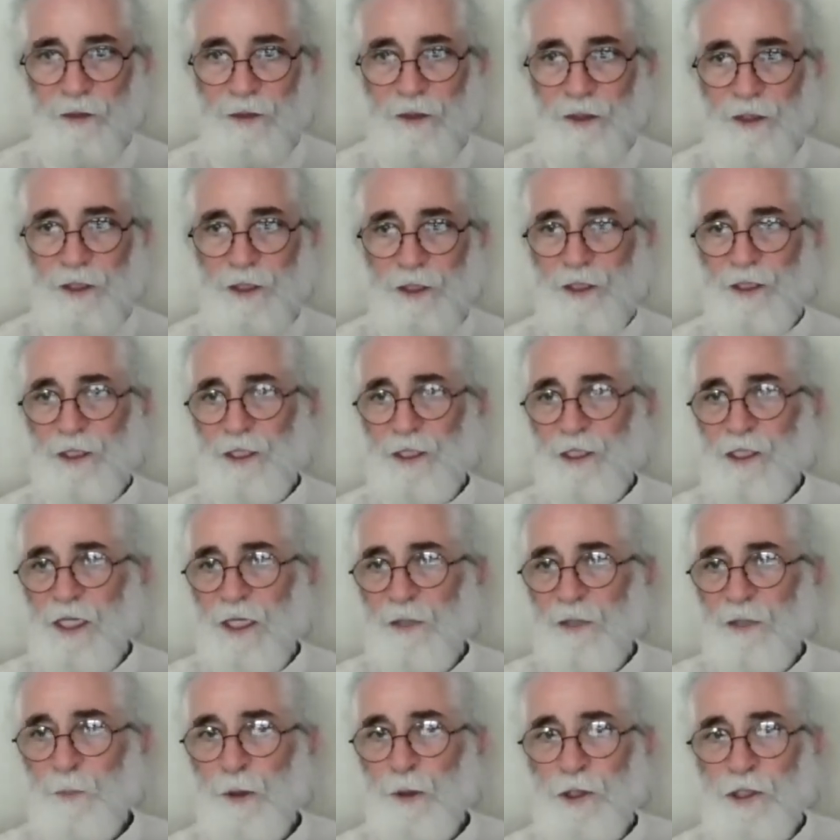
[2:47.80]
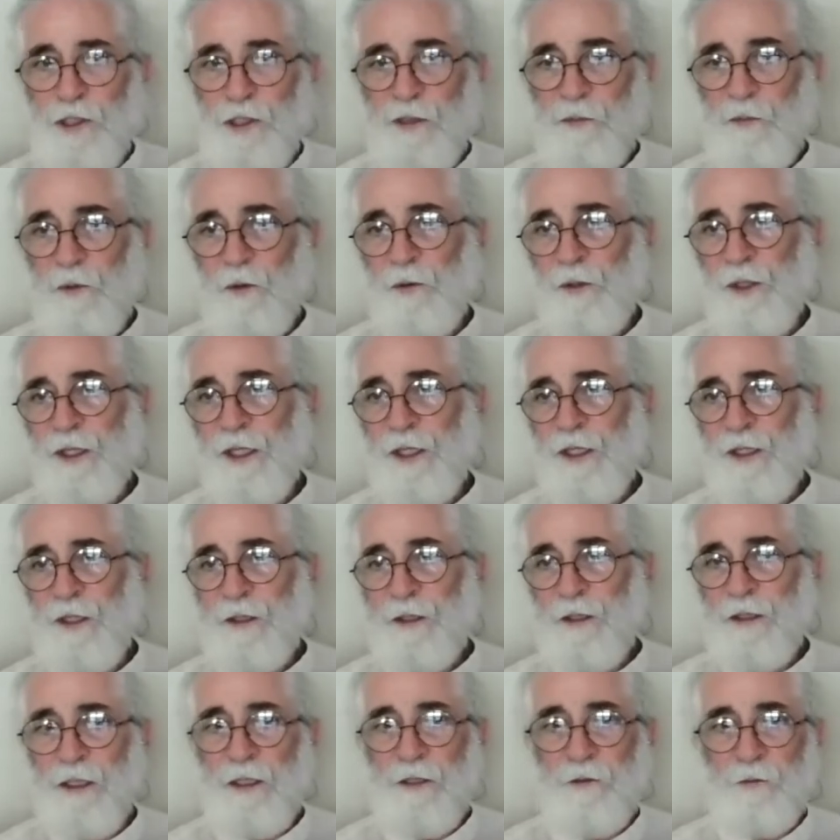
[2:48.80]
He didn't say push them away,
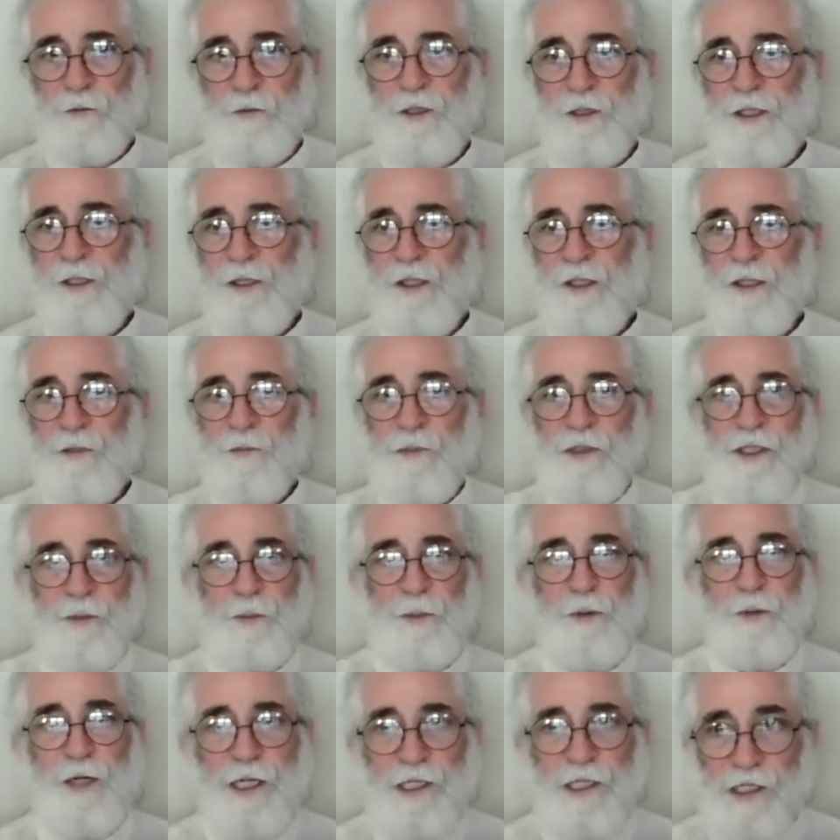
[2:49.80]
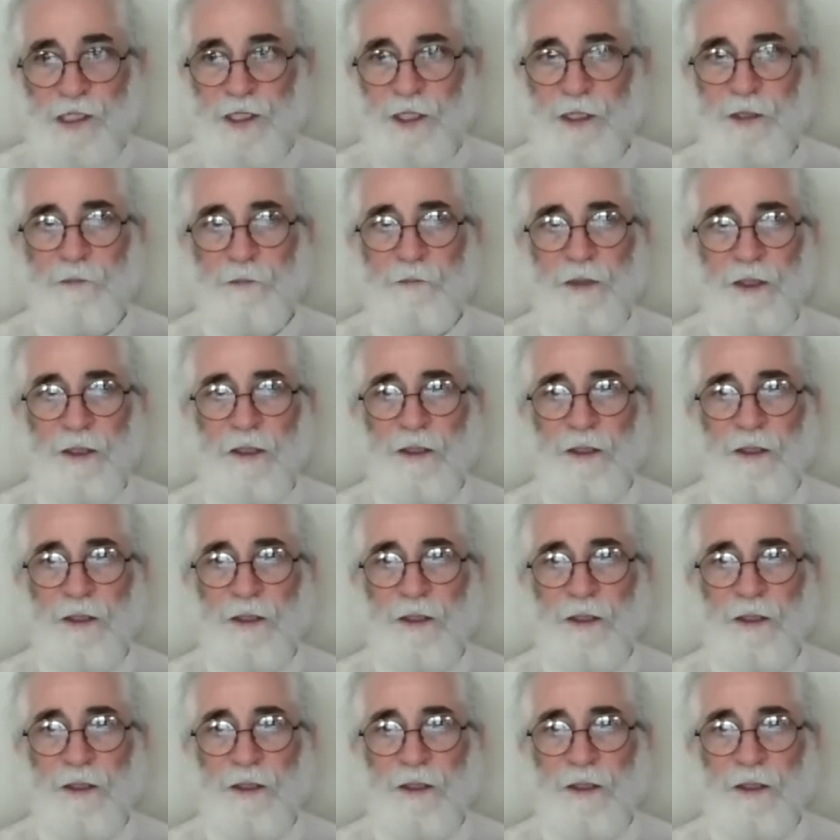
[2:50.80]
get rid of them, suppress them.